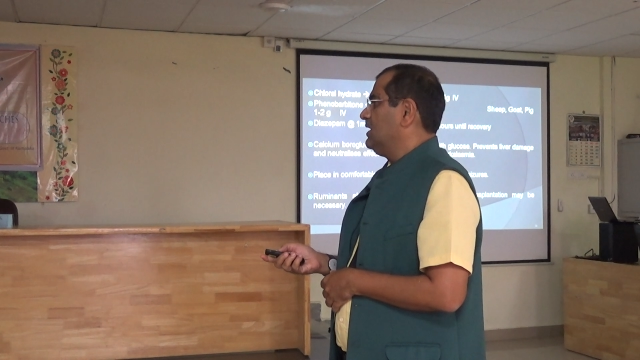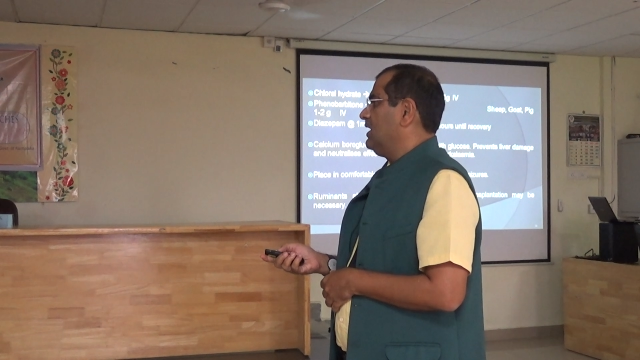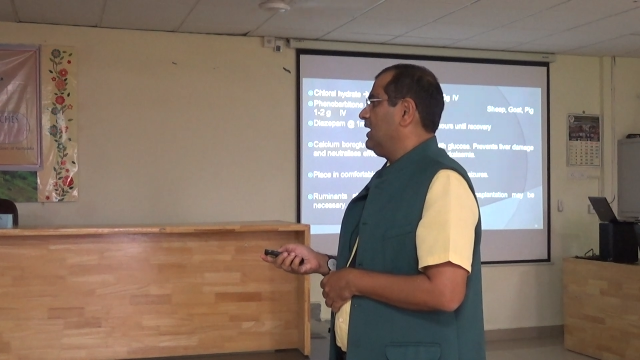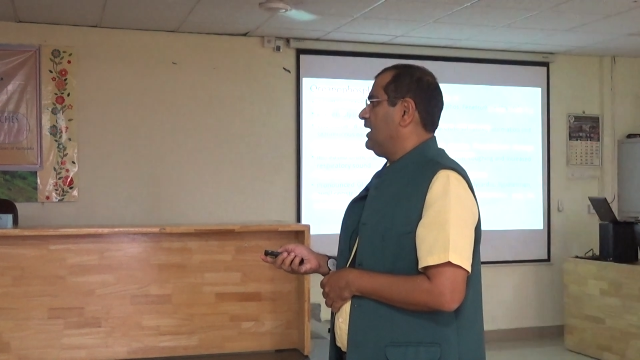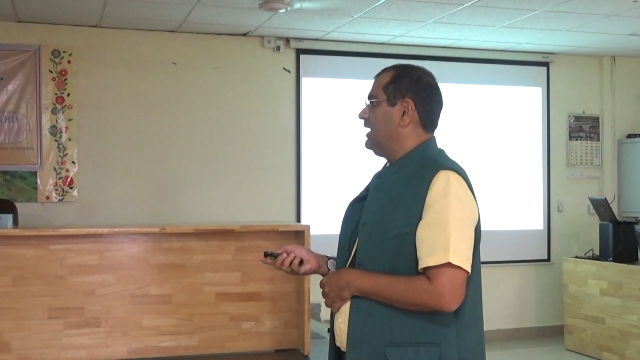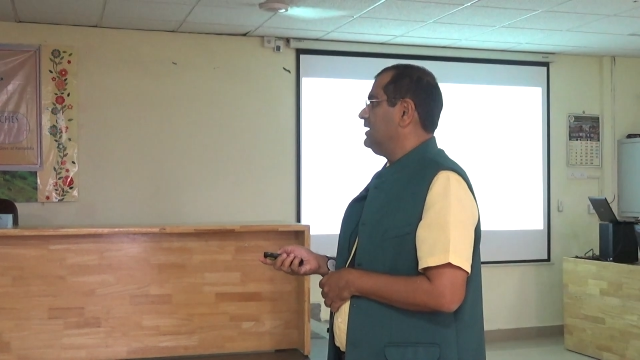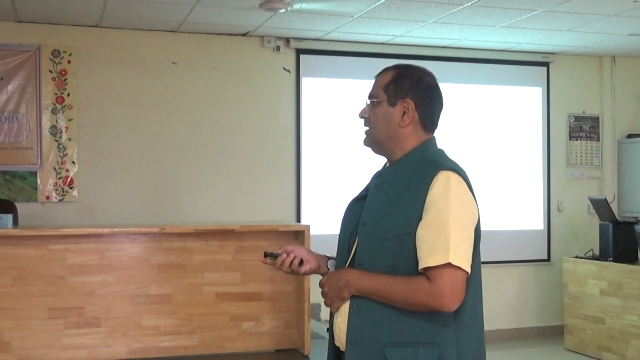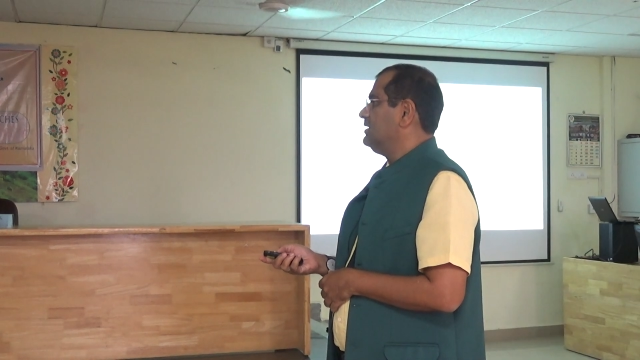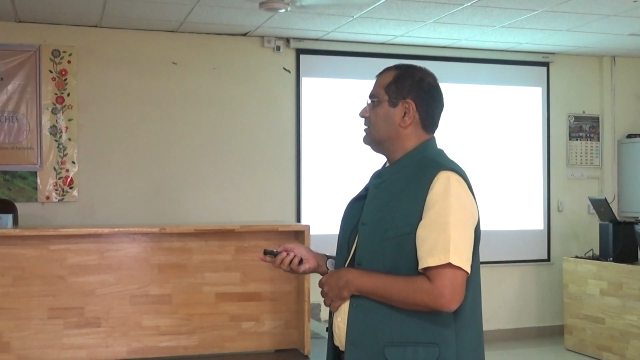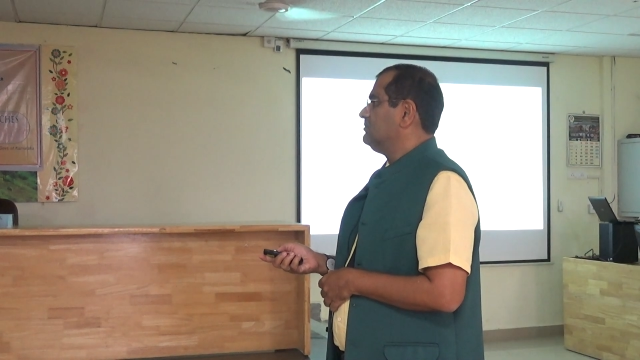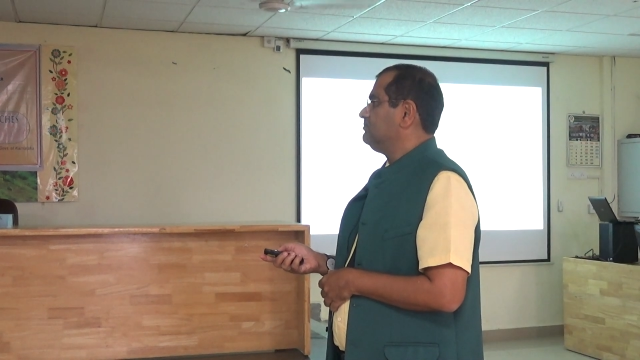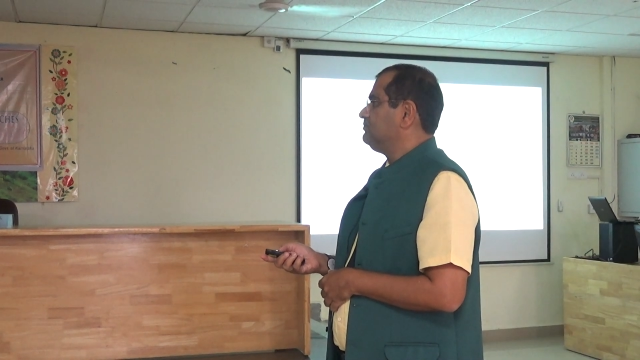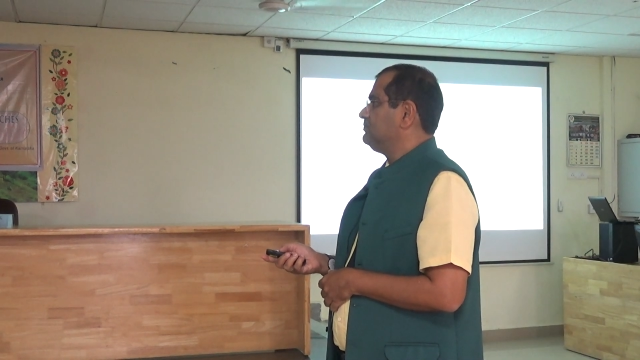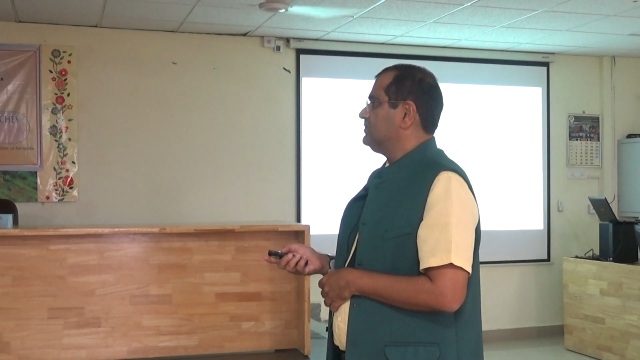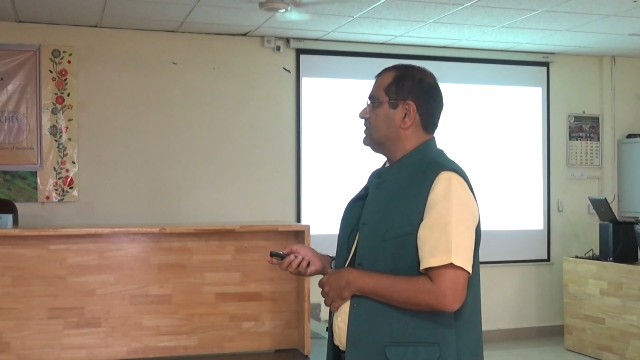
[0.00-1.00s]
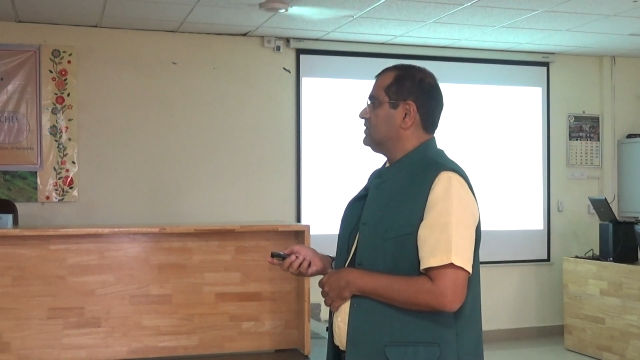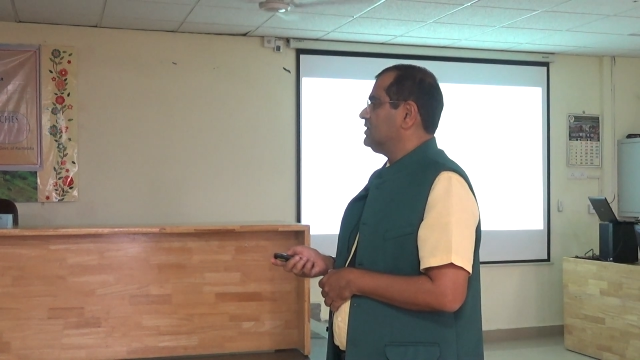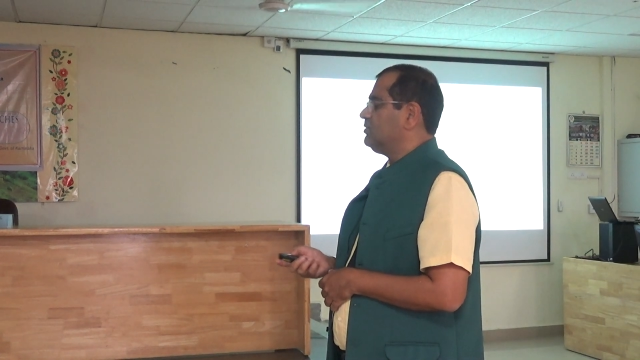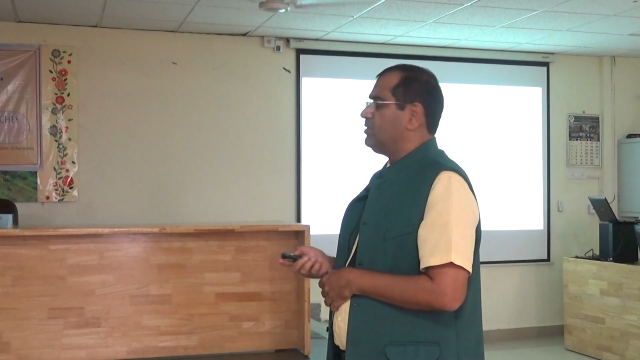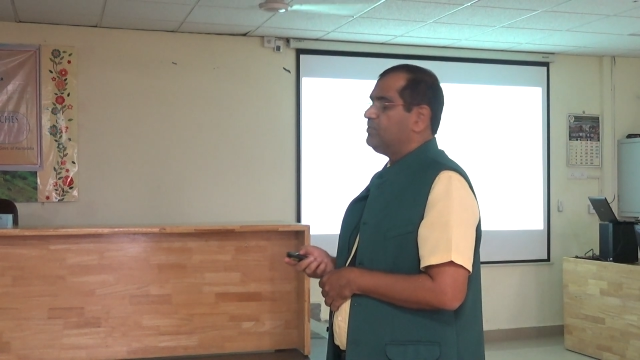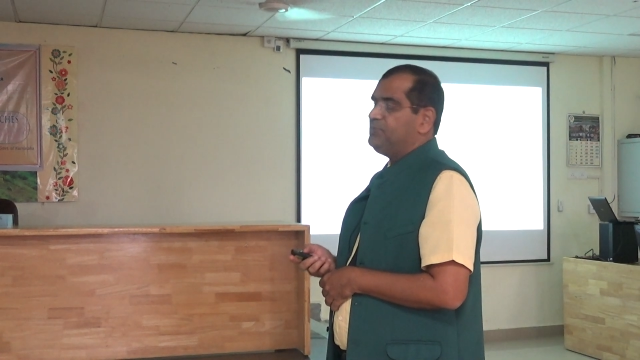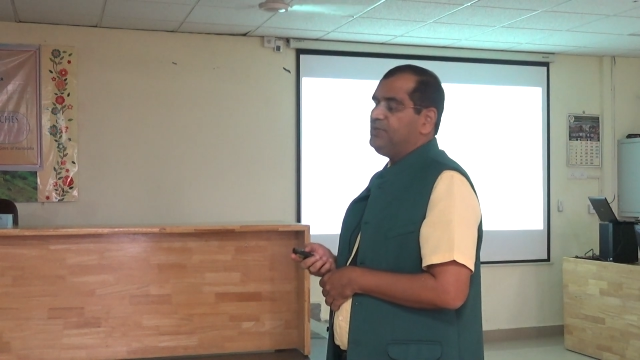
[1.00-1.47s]
and
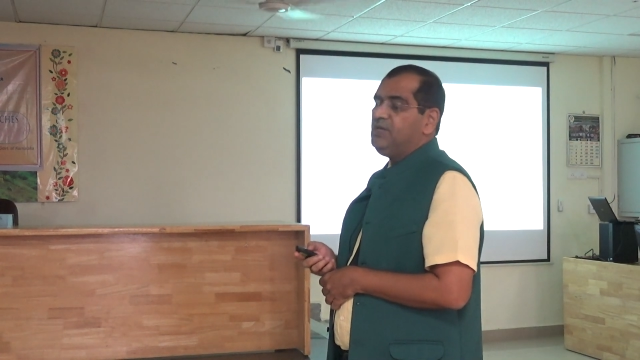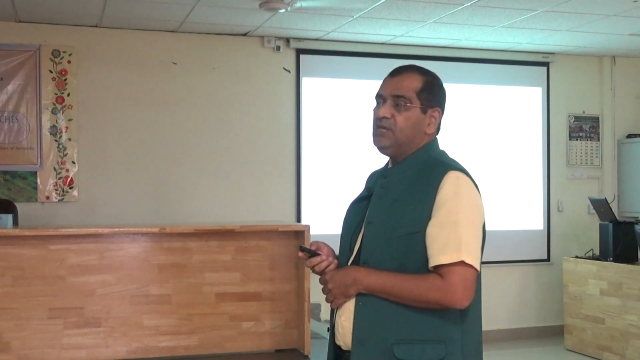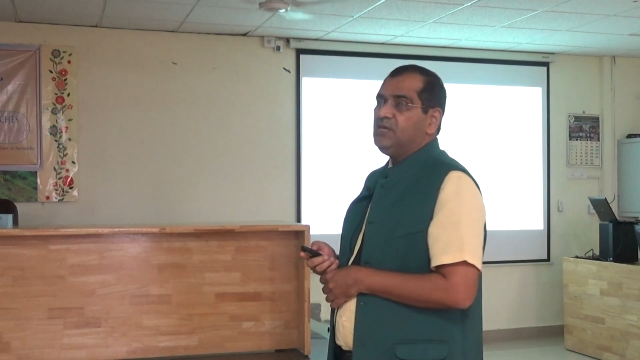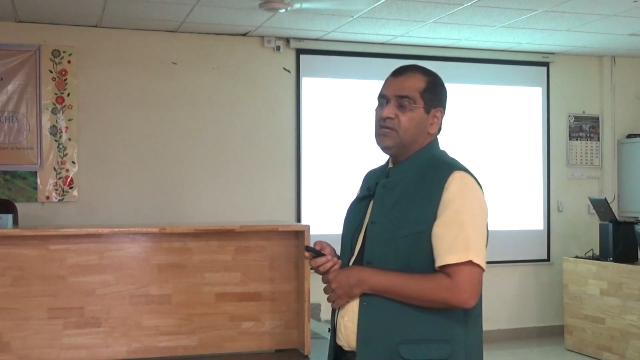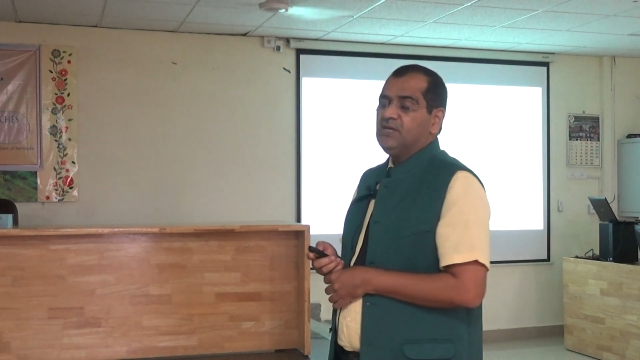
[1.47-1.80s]
some of the